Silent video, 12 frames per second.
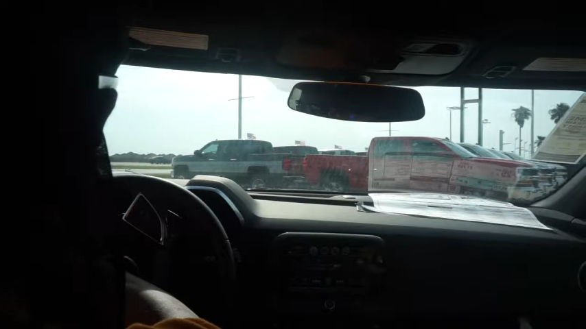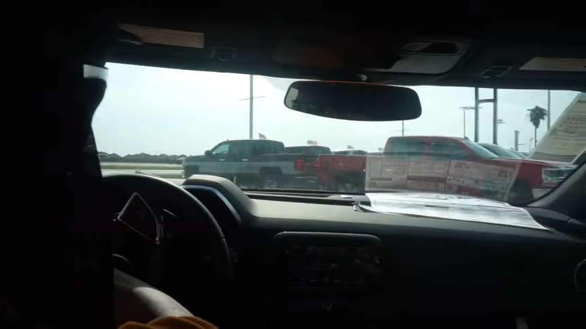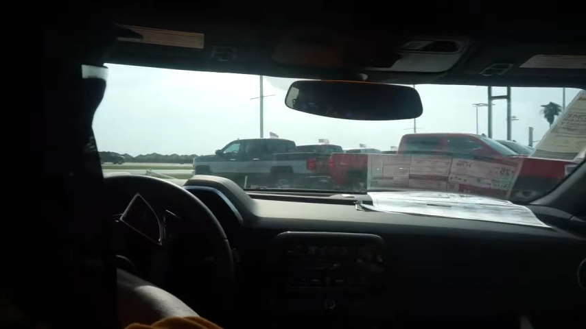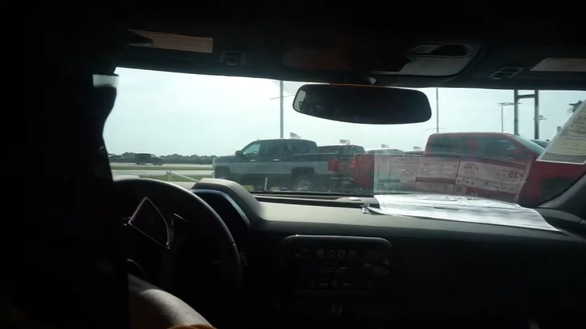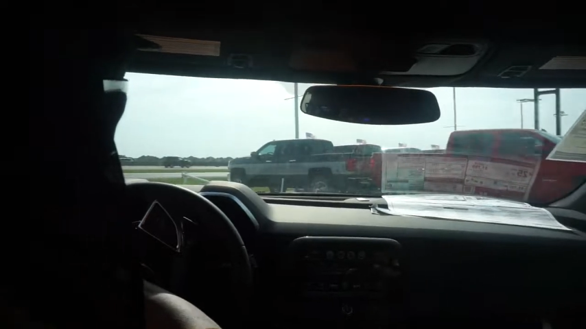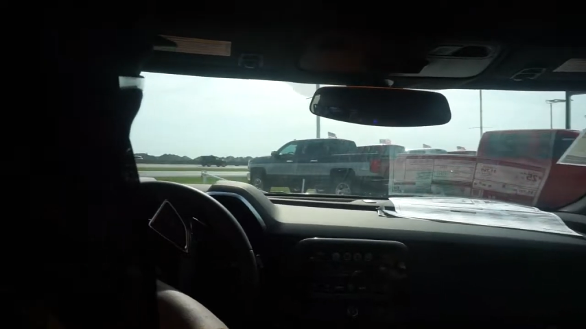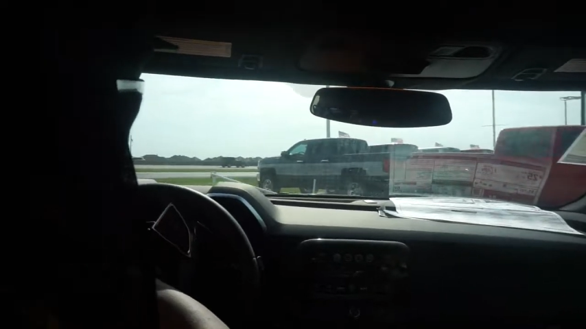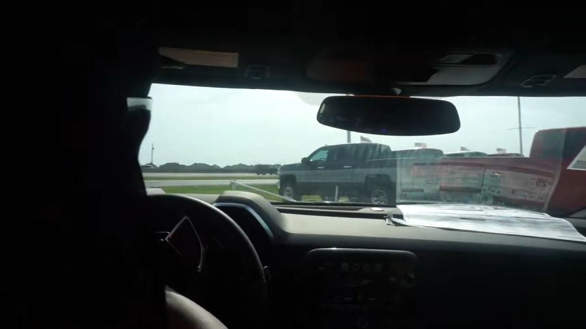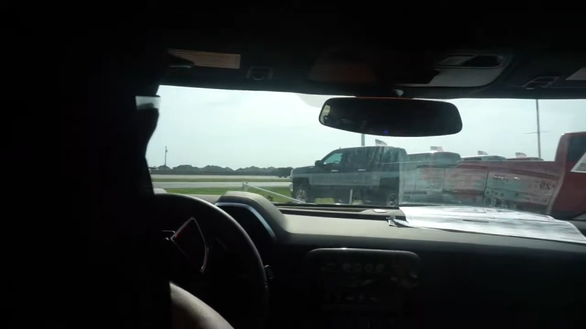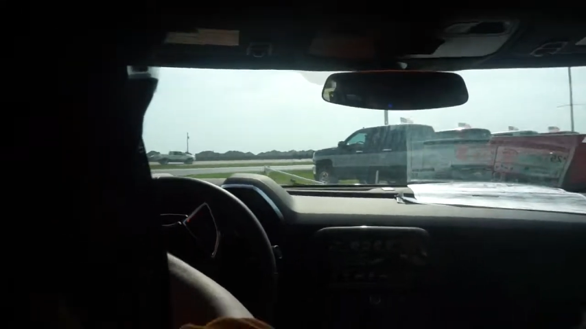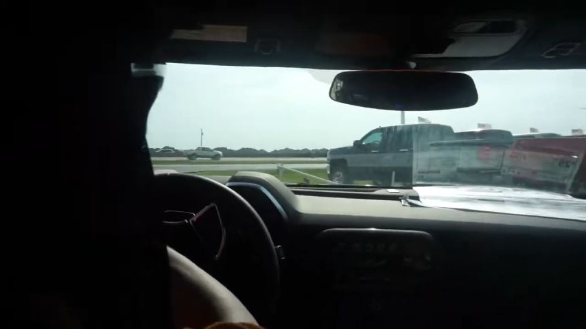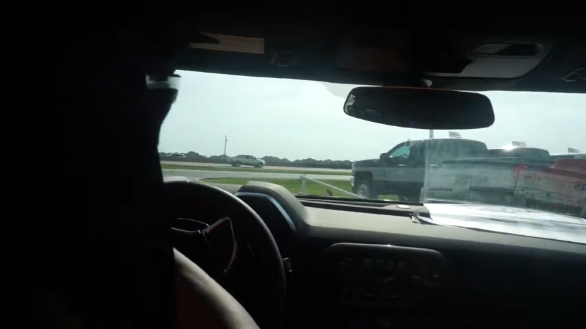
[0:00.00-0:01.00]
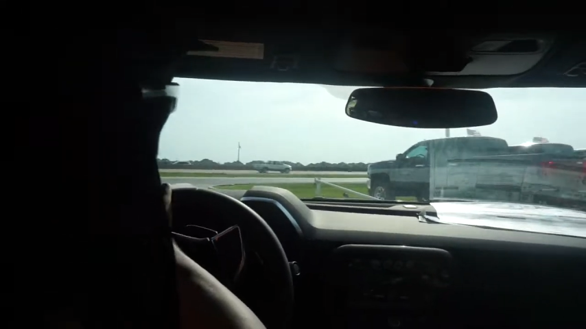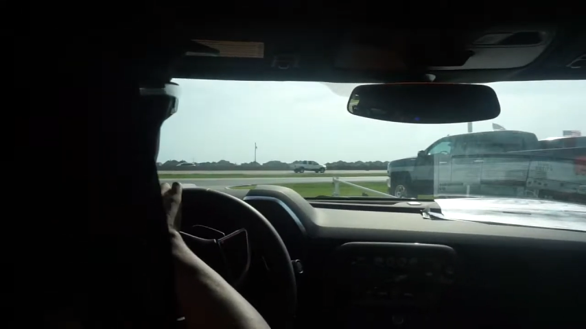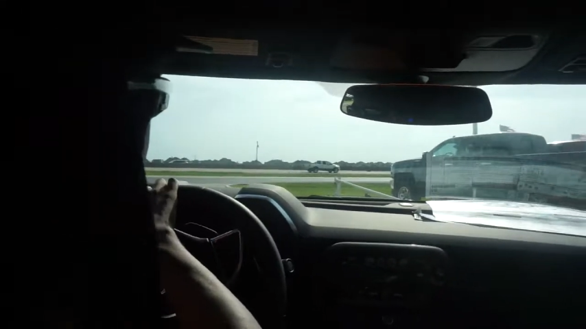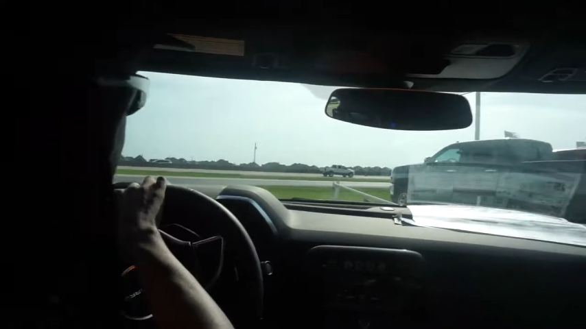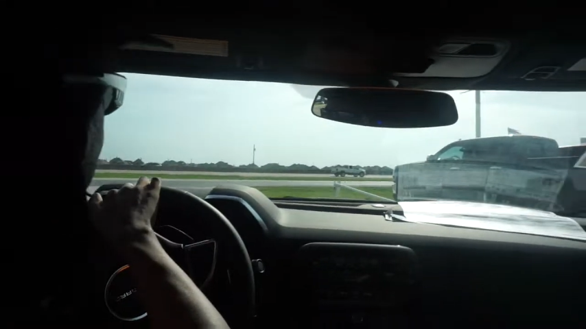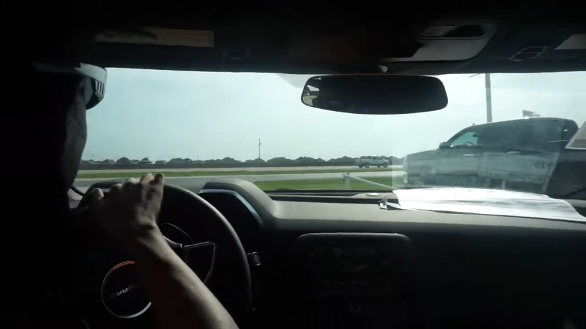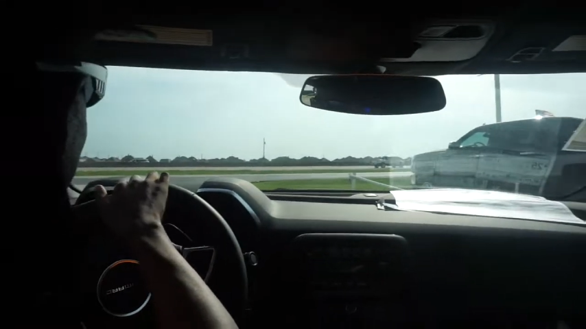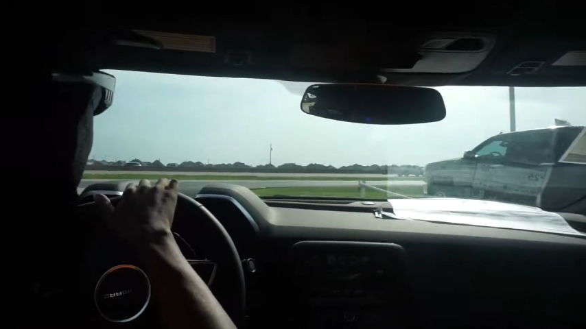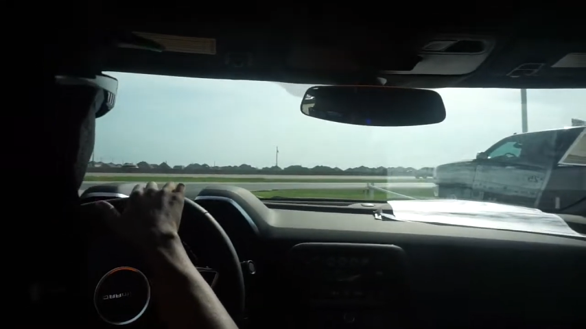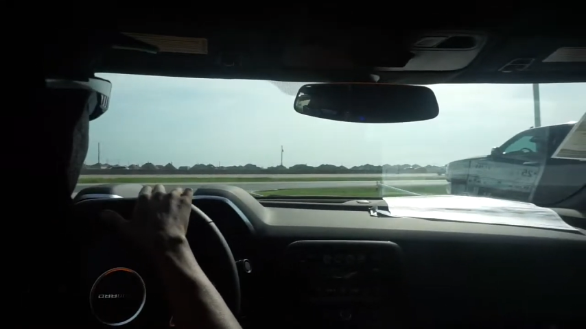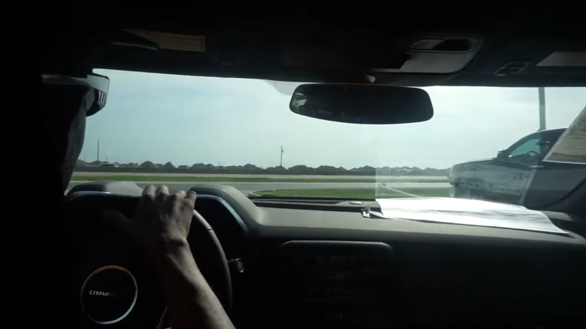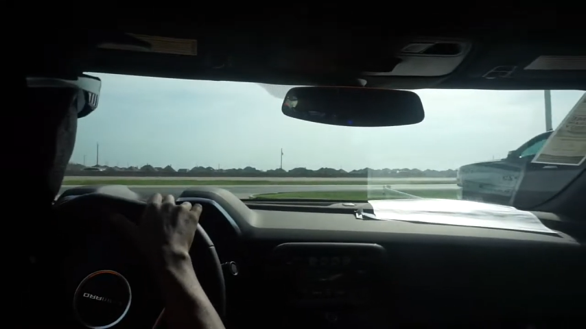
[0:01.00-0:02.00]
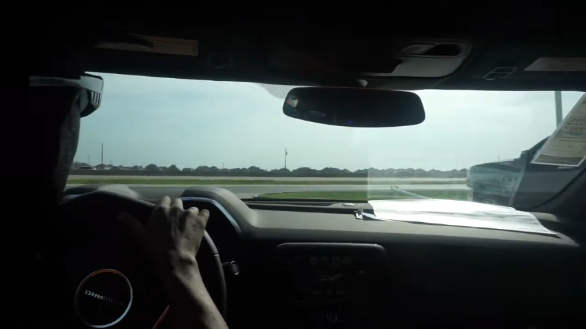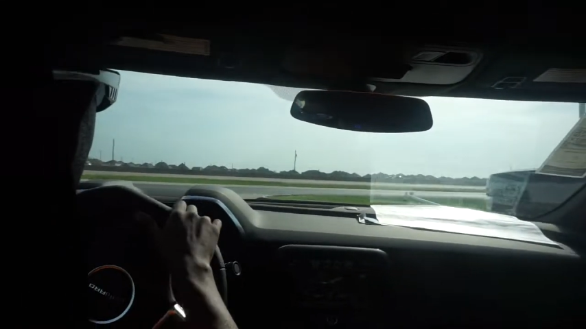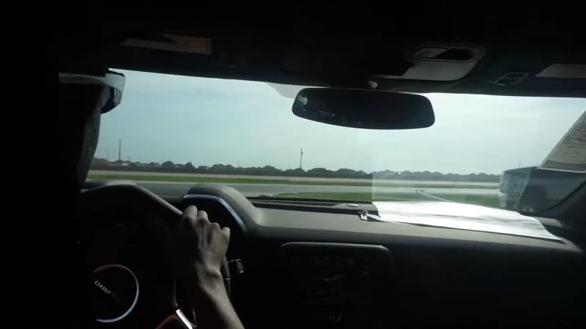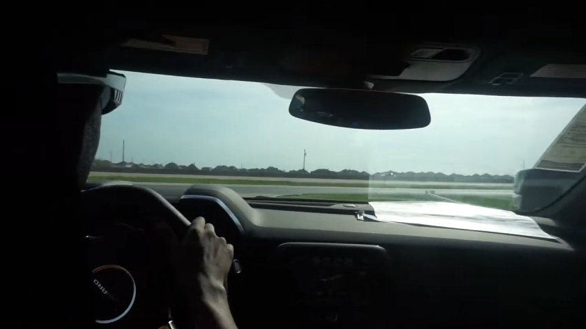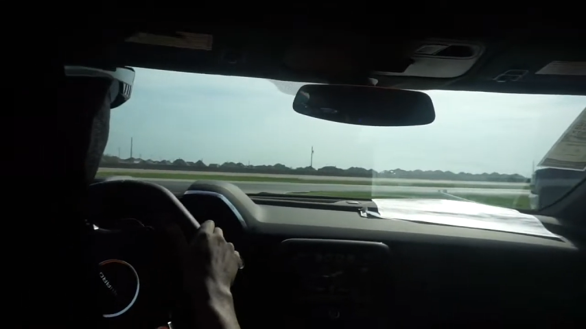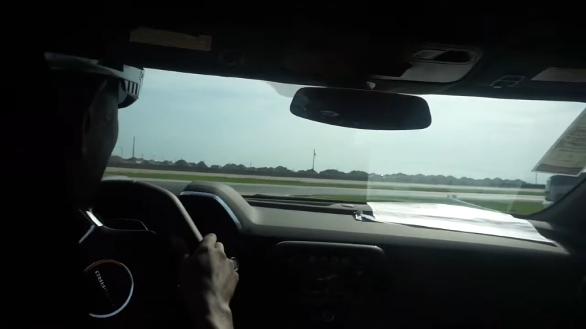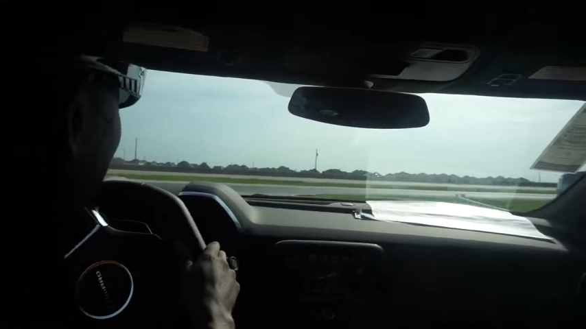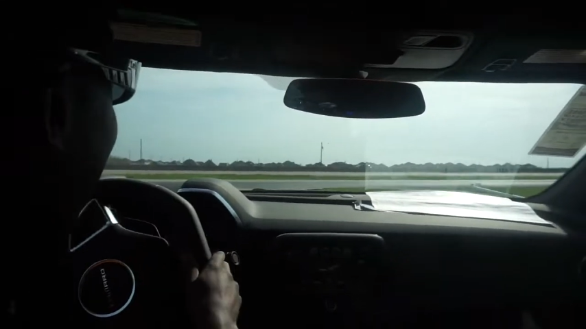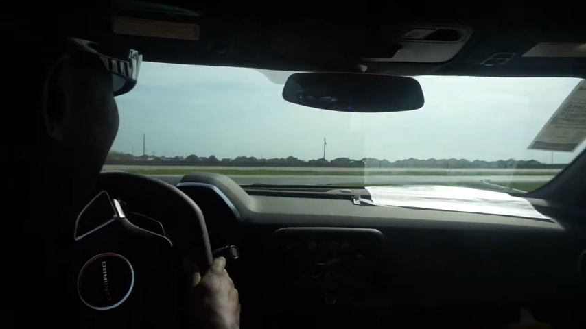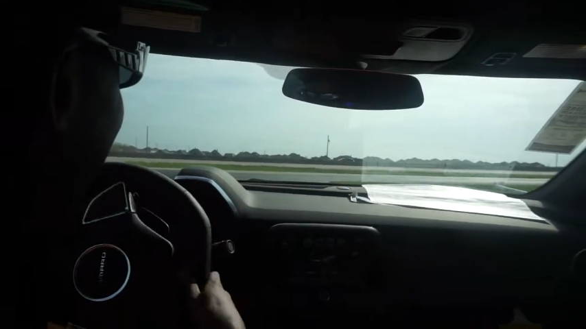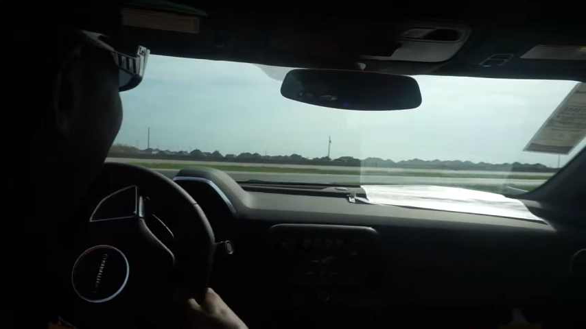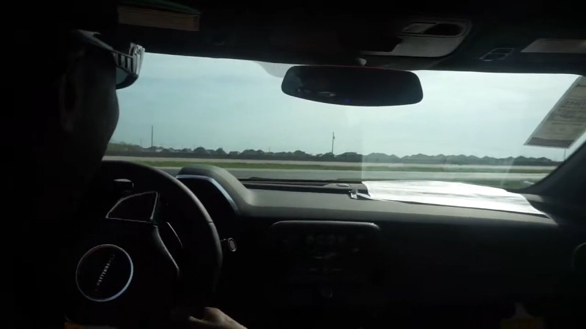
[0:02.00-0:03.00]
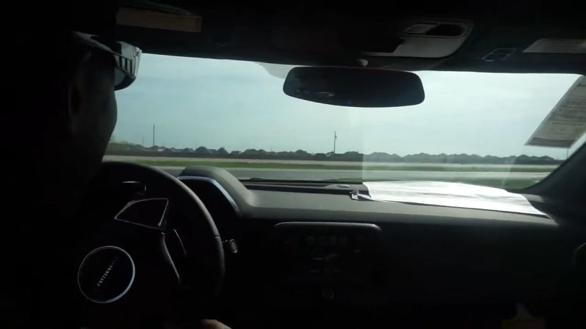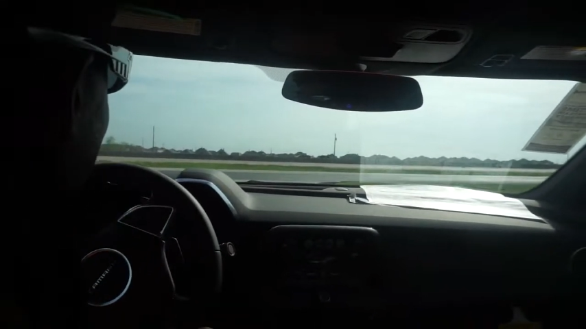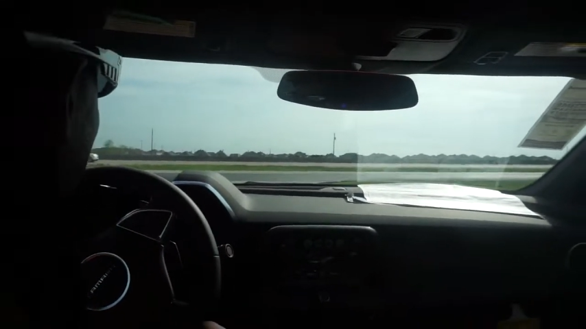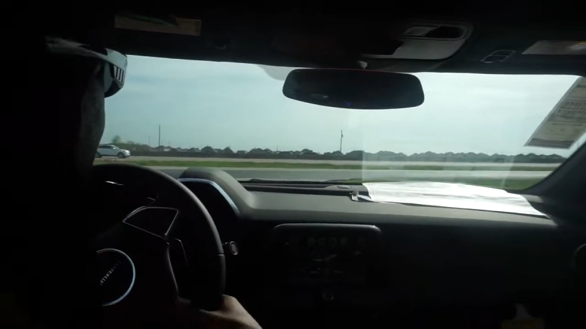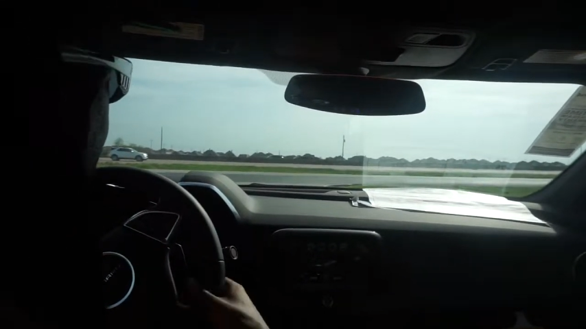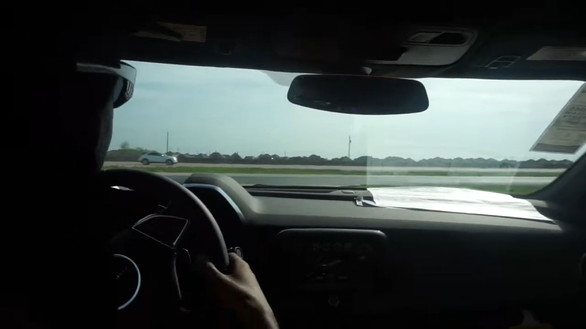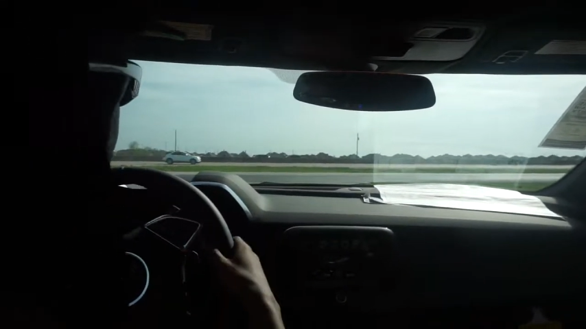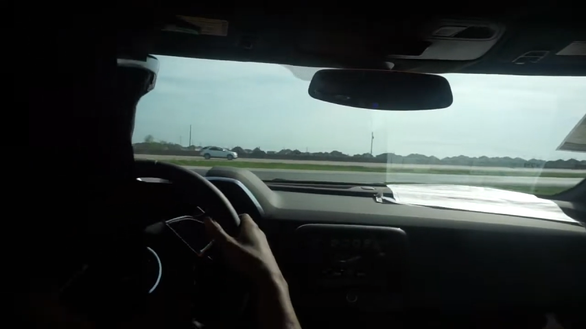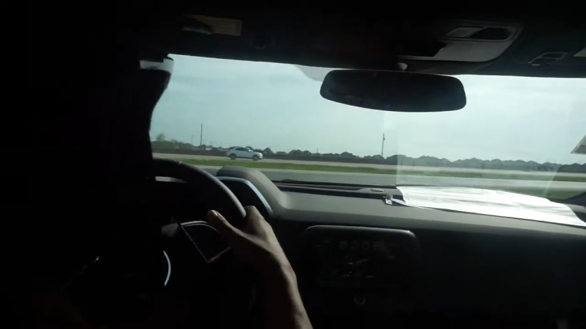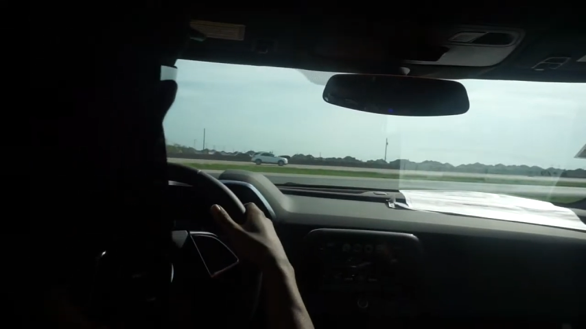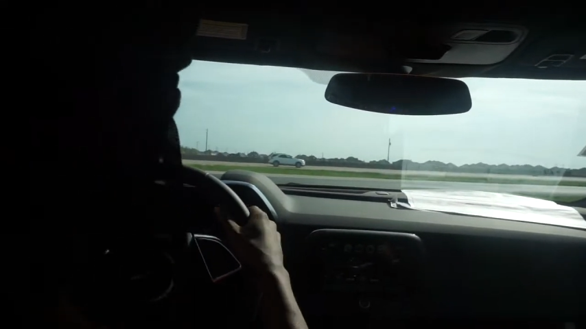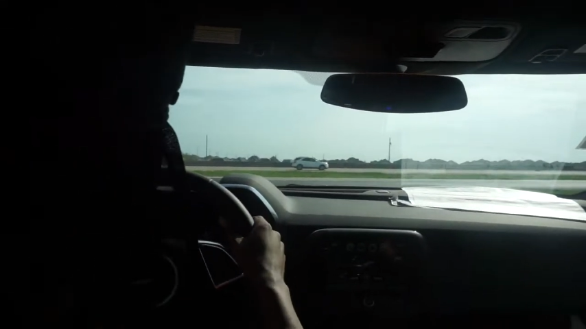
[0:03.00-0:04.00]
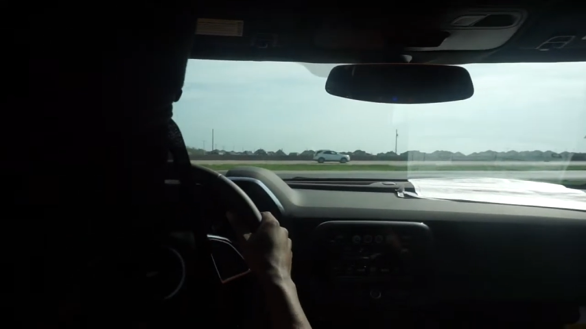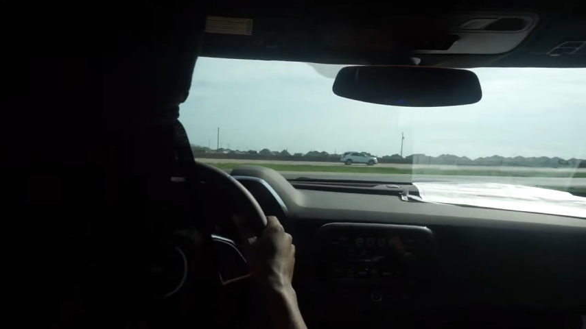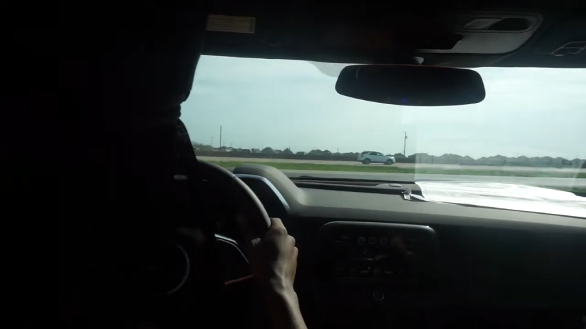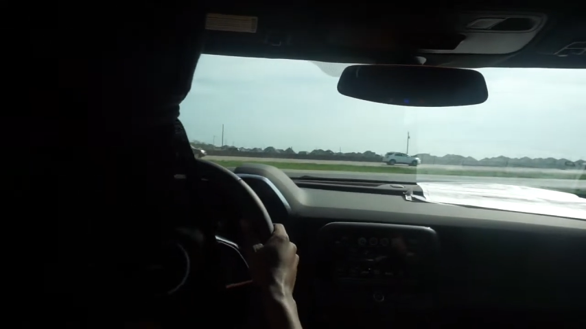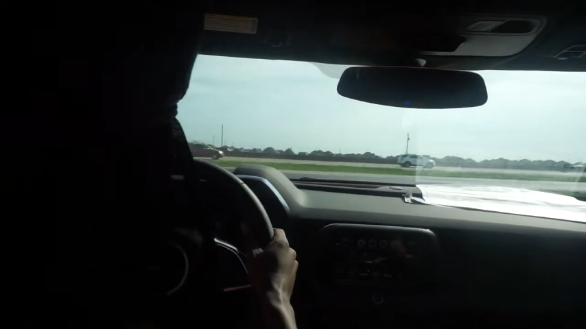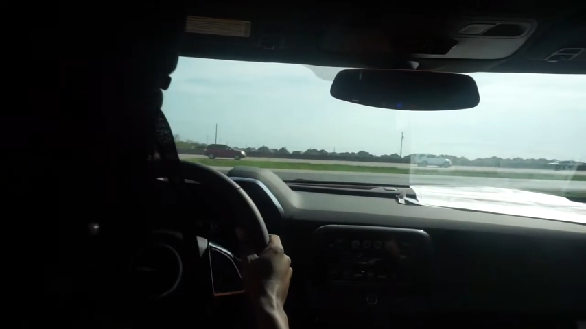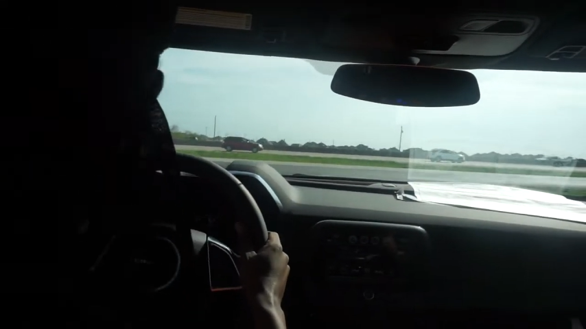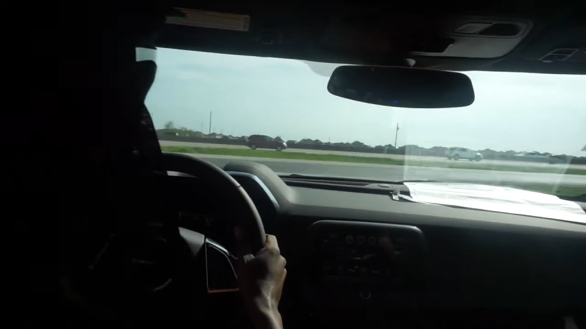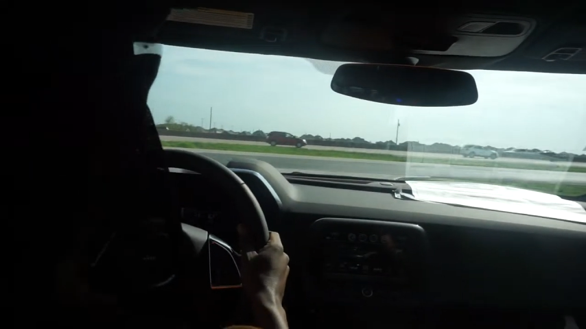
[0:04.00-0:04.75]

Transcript: Nobody's mouth can be seen.